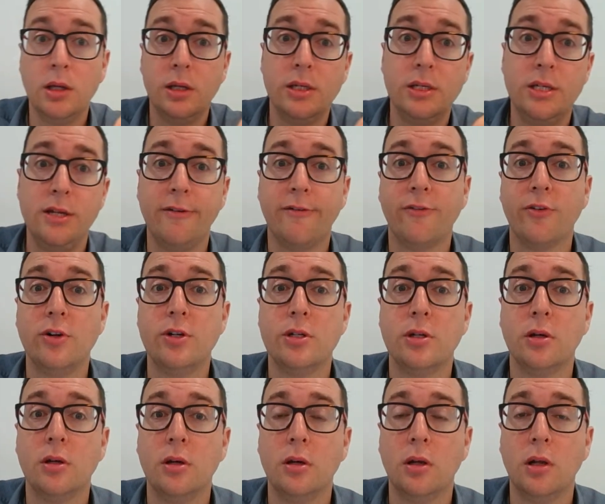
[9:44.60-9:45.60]
different
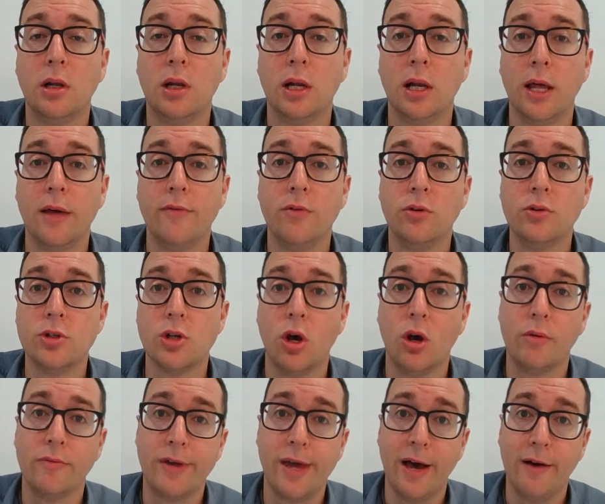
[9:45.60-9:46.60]
levels
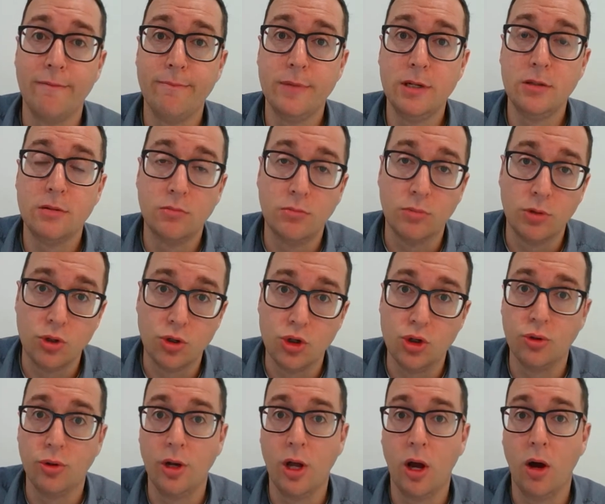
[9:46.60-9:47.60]
of government that you
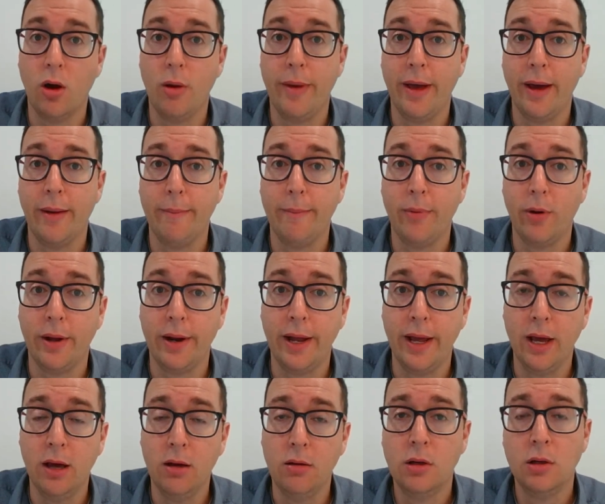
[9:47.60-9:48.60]
should know about by
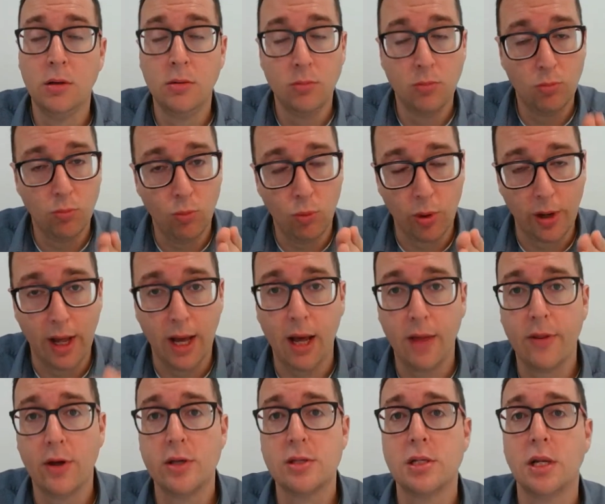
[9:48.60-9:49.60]
now. What are
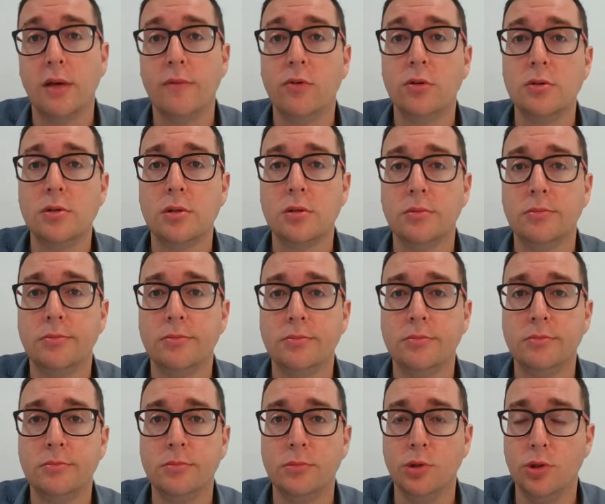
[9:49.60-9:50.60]
those levels?
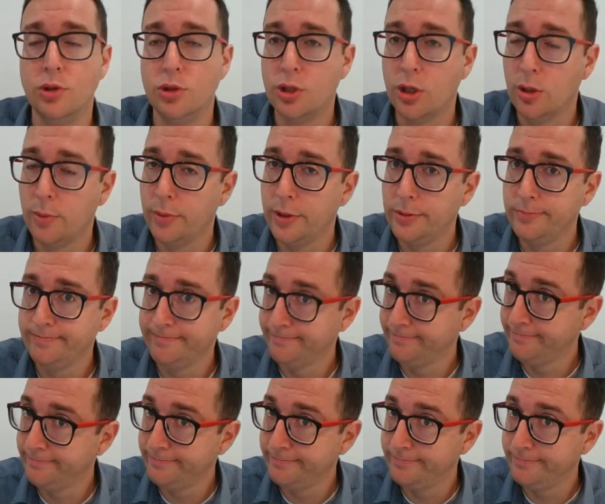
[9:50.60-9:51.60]
You tell me.
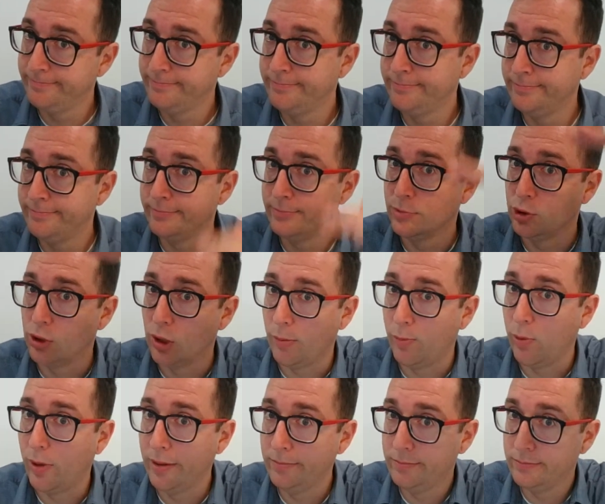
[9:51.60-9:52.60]
Top
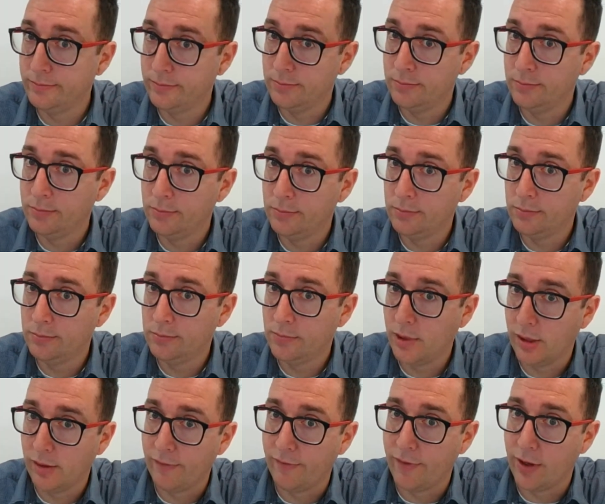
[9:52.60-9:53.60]
one,
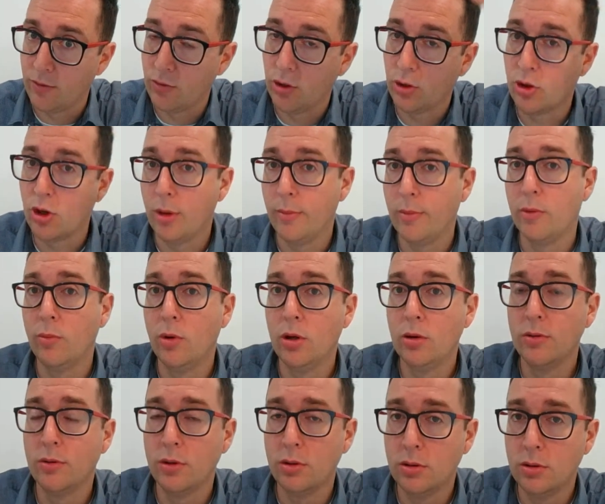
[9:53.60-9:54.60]
federal or
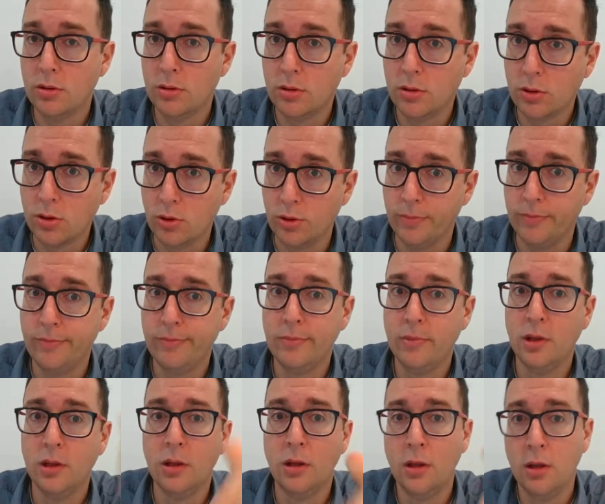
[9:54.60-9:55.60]
Commonwealth, good.
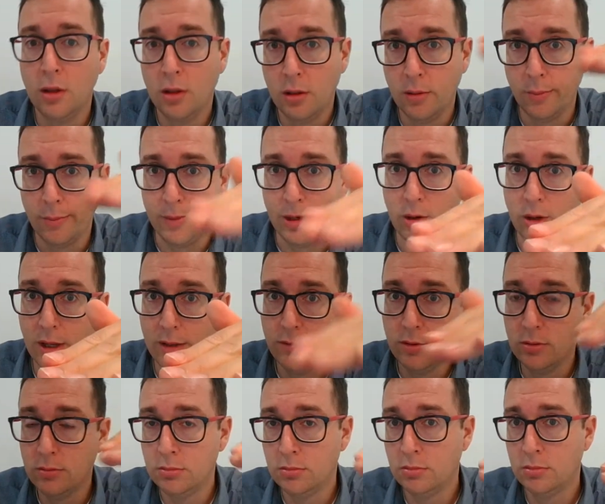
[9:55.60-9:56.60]
Middle level,